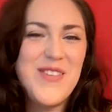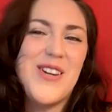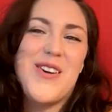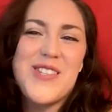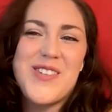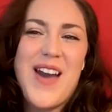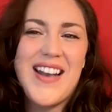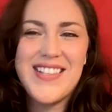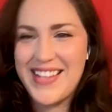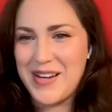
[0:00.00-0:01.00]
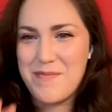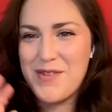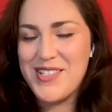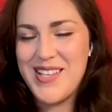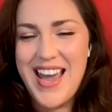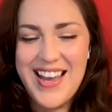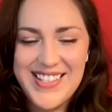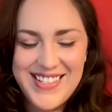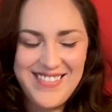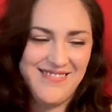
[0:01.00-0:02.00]
but it also has like a bit of
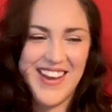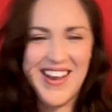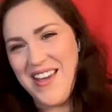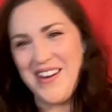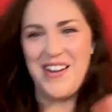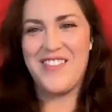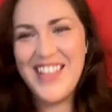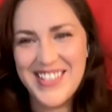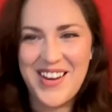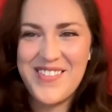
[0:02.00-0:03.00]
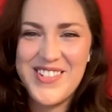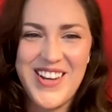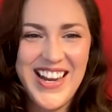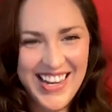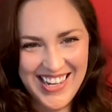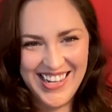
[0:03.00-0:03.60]
sass and all of that stuff to it.